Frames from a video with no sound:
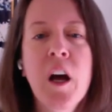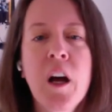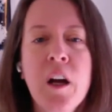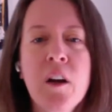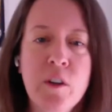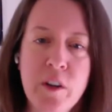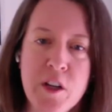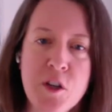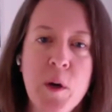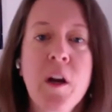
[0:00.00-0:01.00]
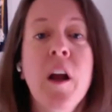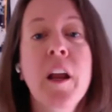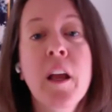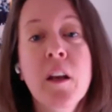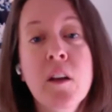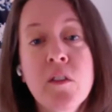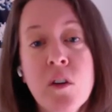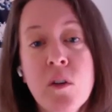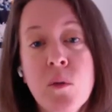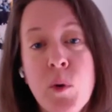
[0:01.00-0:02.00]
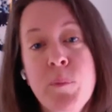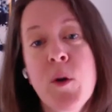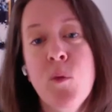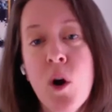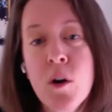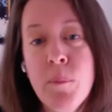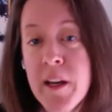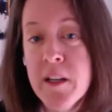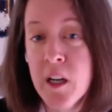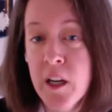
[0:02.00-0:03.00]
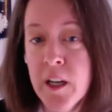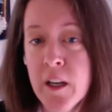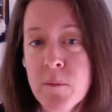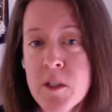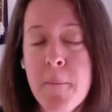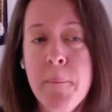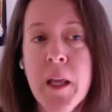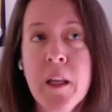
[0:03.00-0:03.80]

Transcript: uh, or 1929 and so we've been wrong many times